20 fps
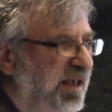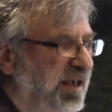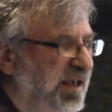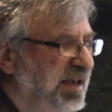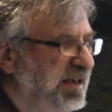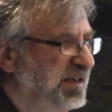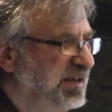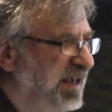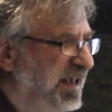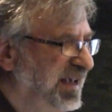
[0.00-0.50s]

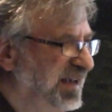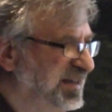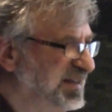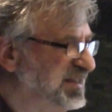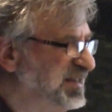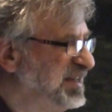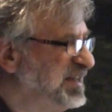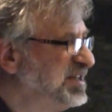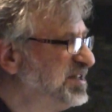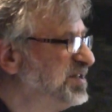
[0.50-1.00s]

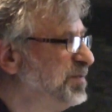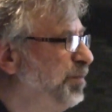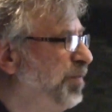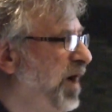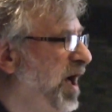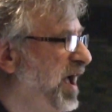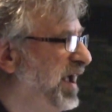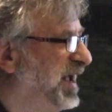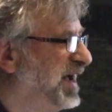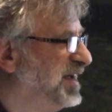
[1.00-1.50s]
exists
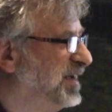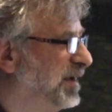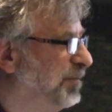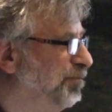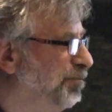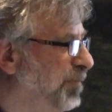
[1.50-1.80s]
by a